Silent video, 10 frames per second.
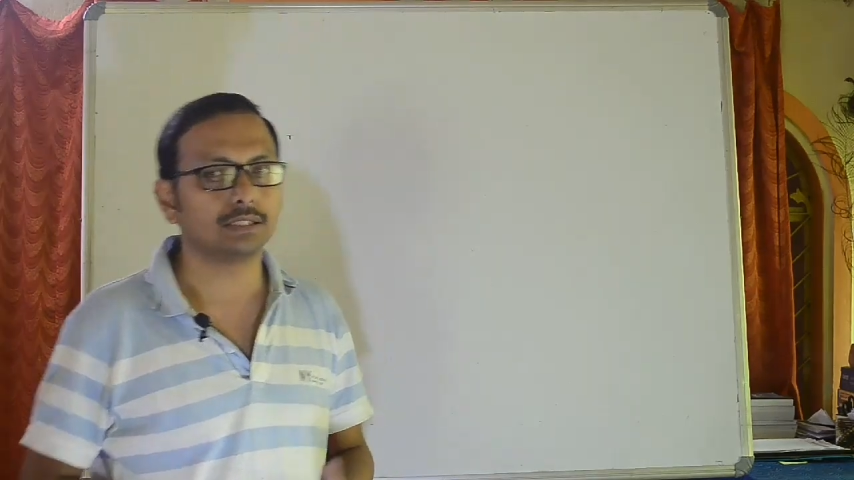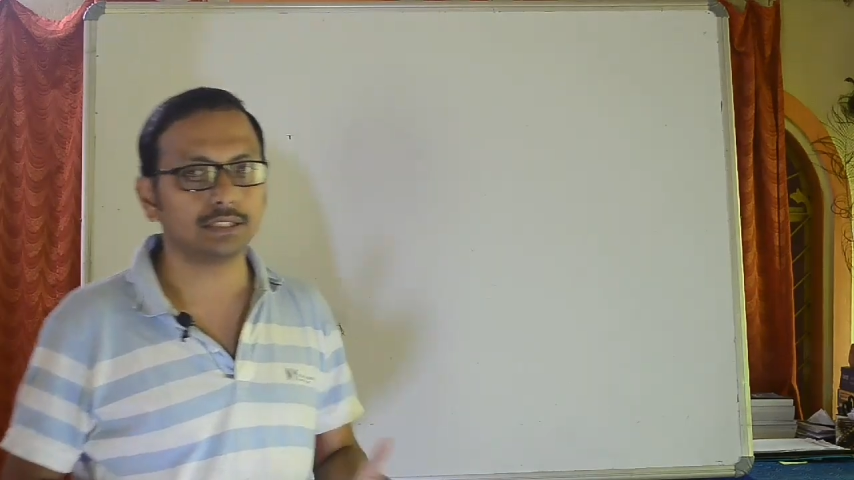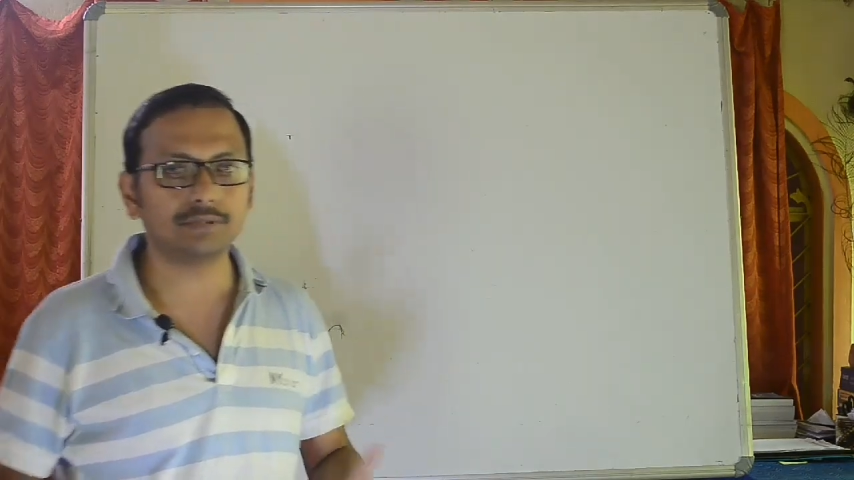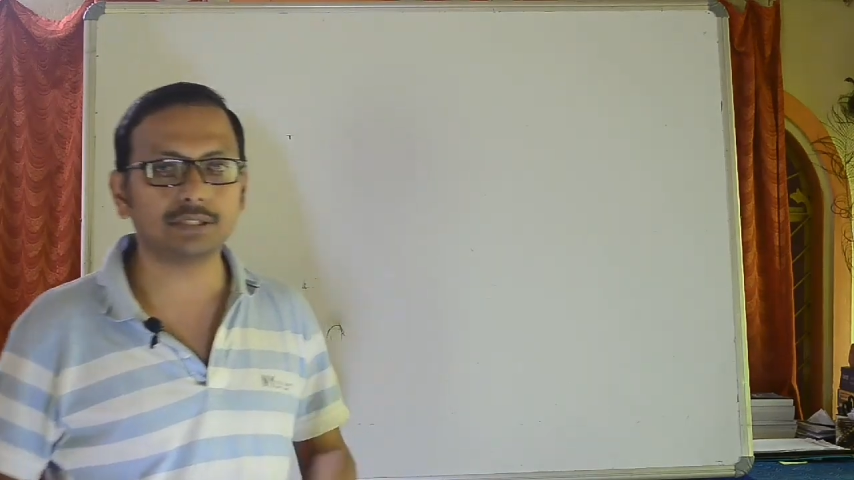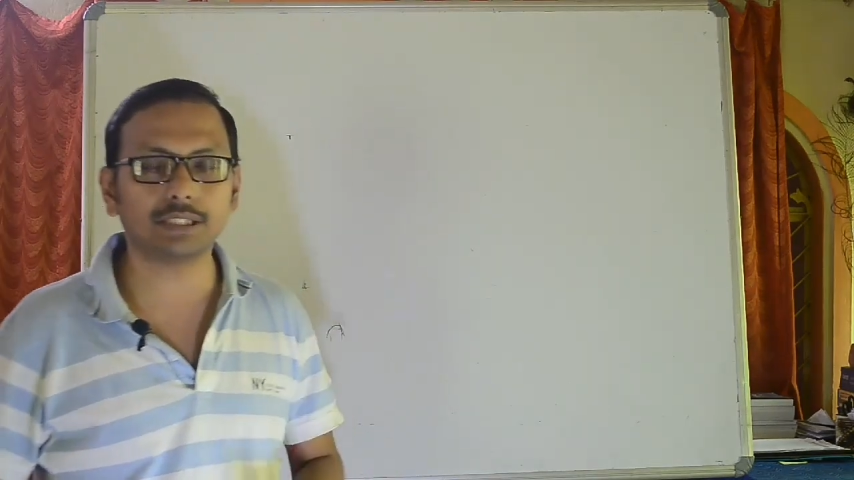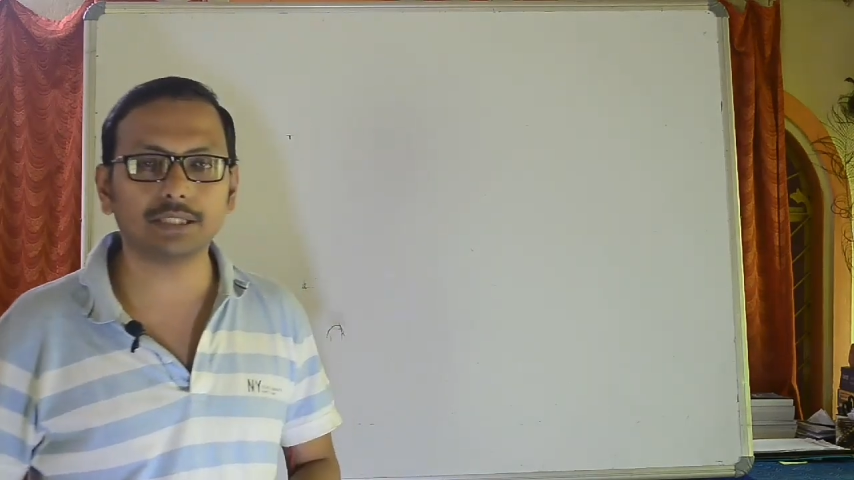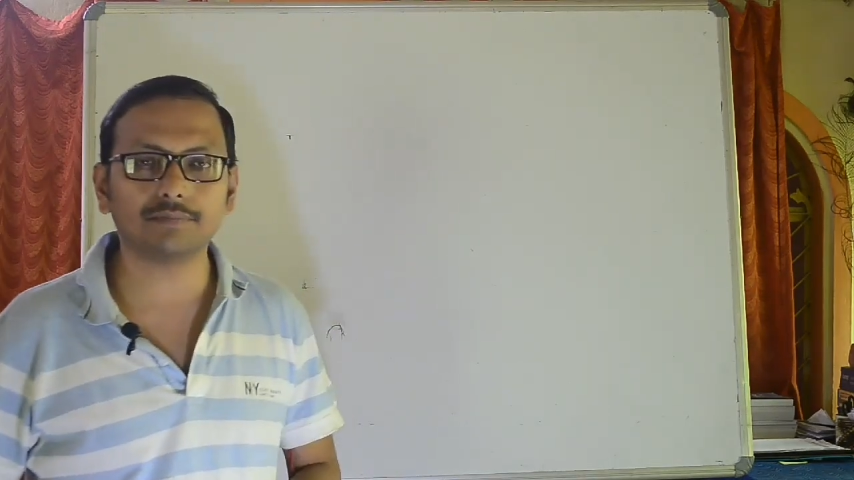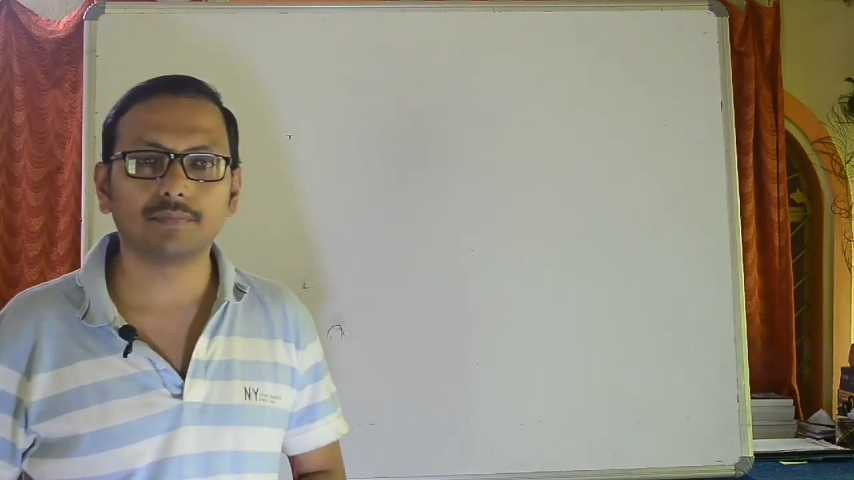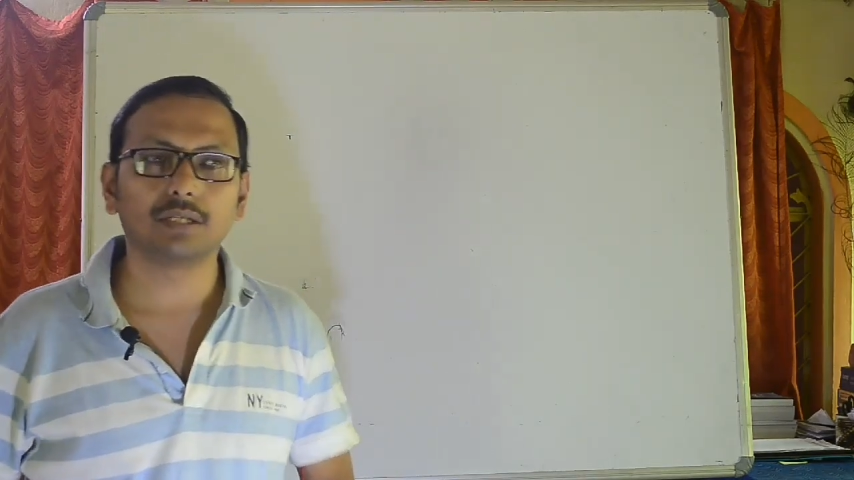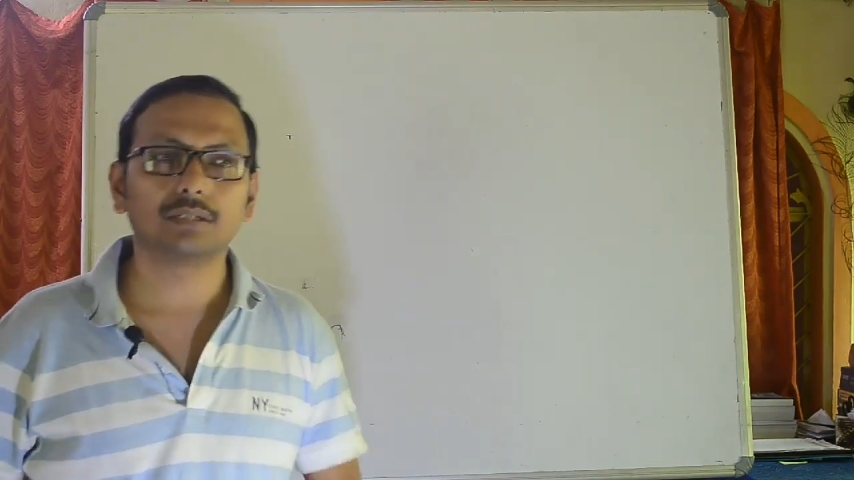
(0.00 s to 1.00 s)
They will
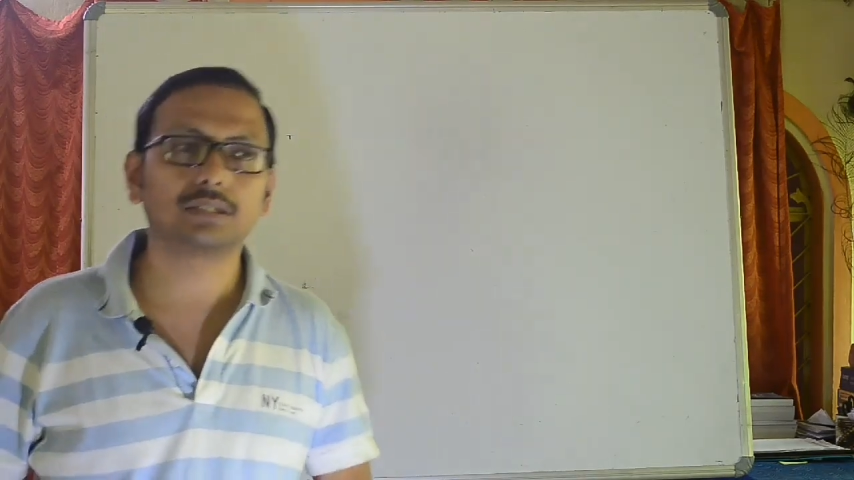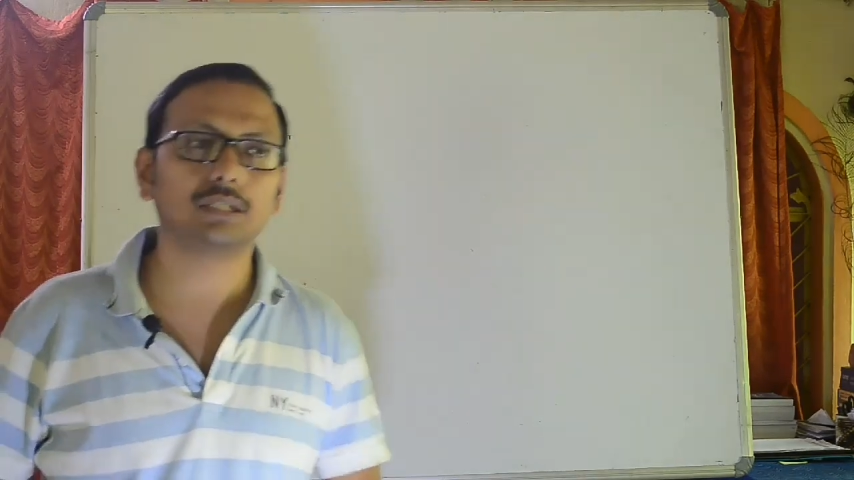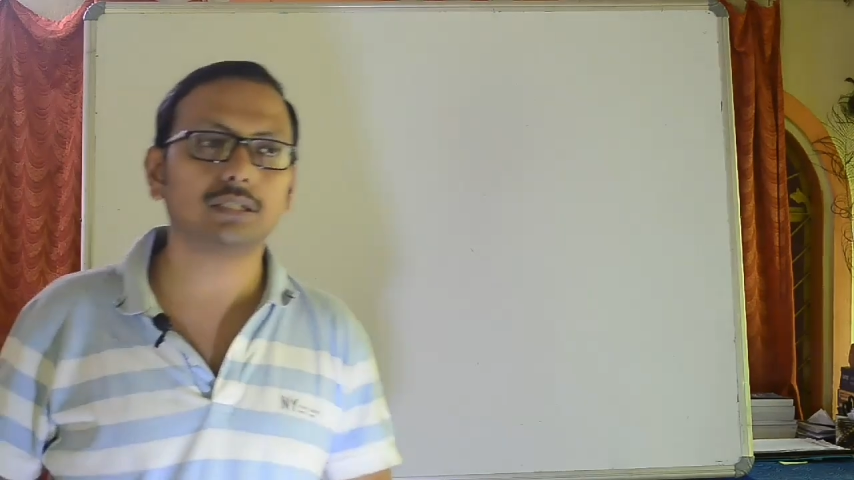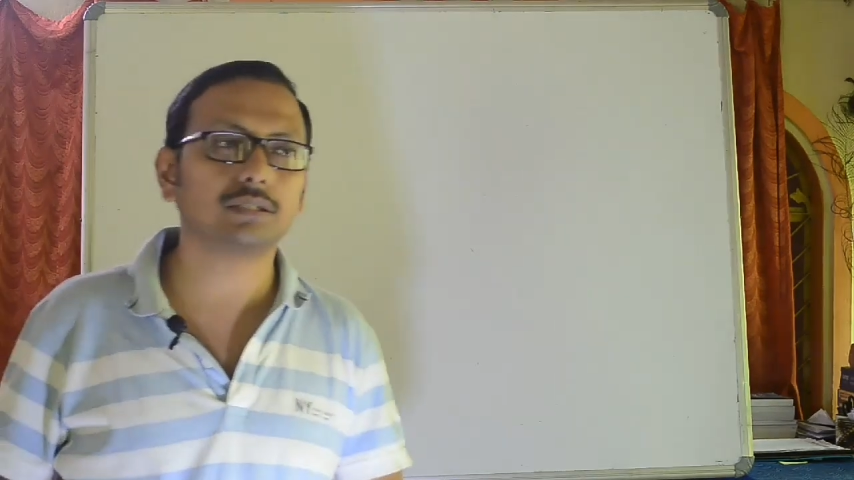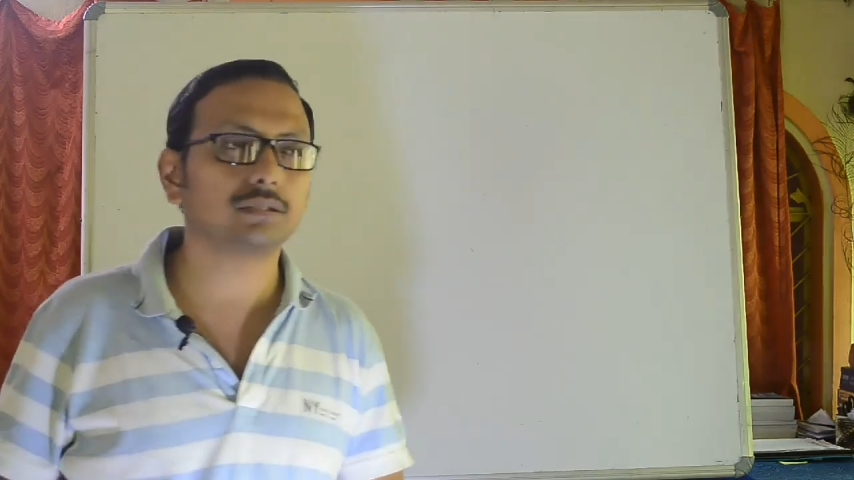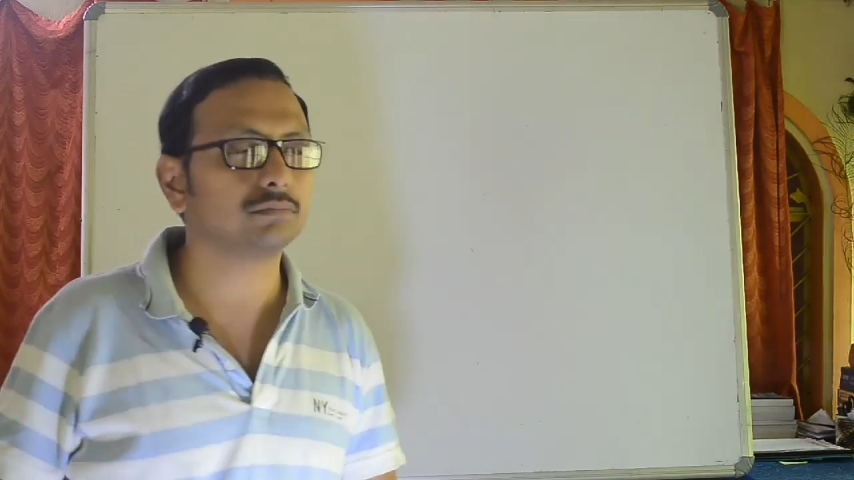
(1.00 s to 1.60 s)
say, sir,